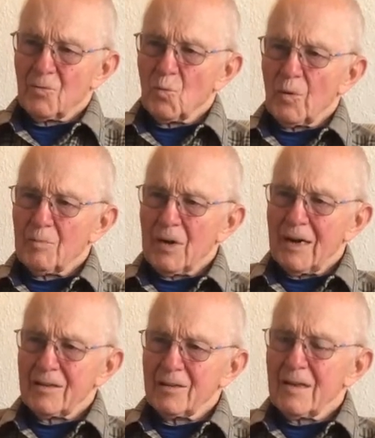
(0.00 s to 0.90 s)
Went
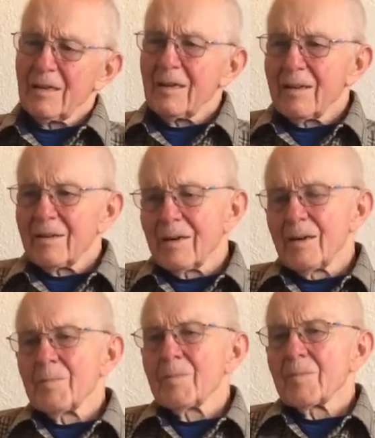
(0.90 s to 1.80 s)
back
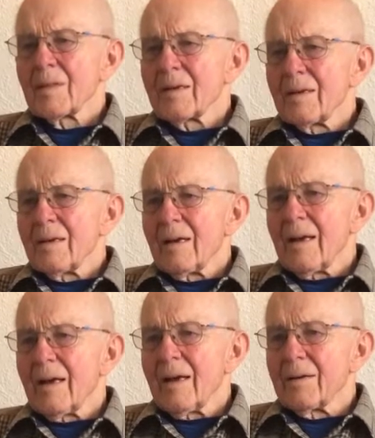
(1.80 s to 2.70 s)
there
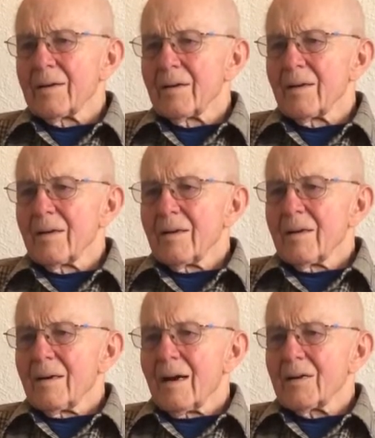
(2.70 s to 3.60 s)
and
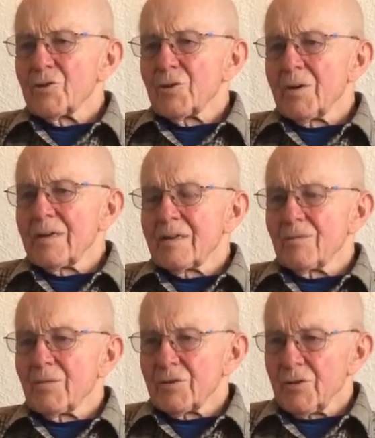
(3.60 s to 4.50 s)
I joined a
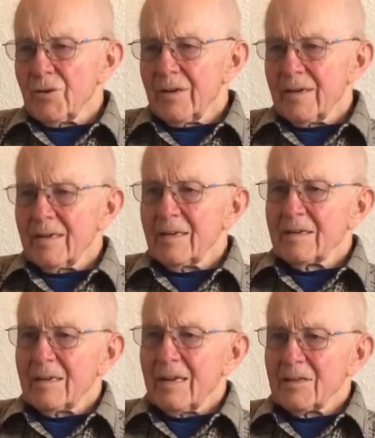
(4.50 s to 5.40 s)
fraternity
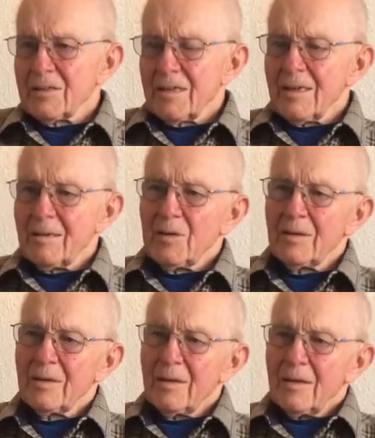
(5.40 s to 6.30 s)
at that time,
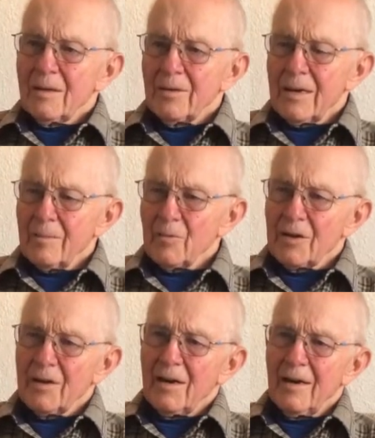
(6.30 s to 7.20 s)
Lambda
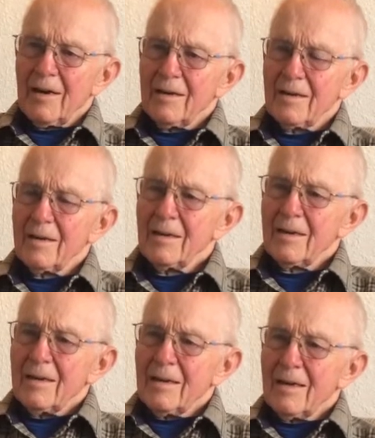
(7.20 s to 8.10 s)
Chi,
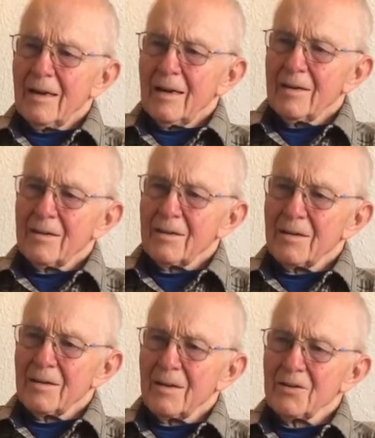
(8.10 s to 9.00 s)
and
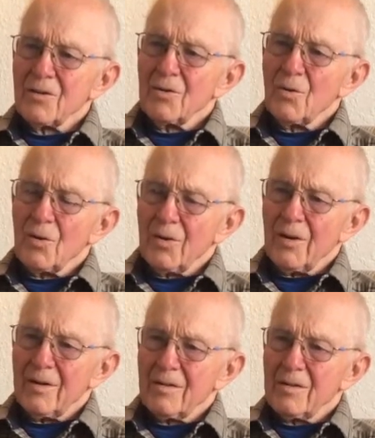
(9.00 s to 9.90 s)
got to know a
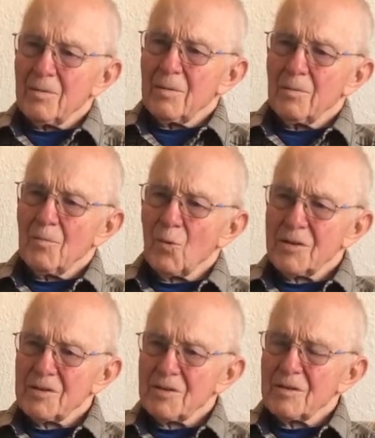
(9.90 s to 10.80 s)
lot of
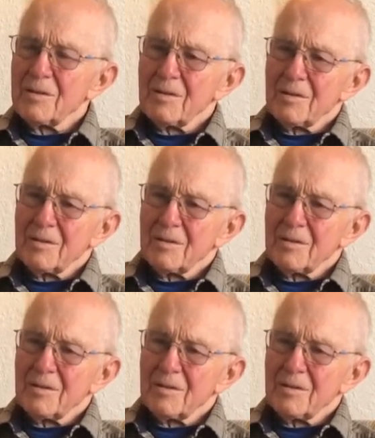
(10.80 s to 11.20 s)
boys in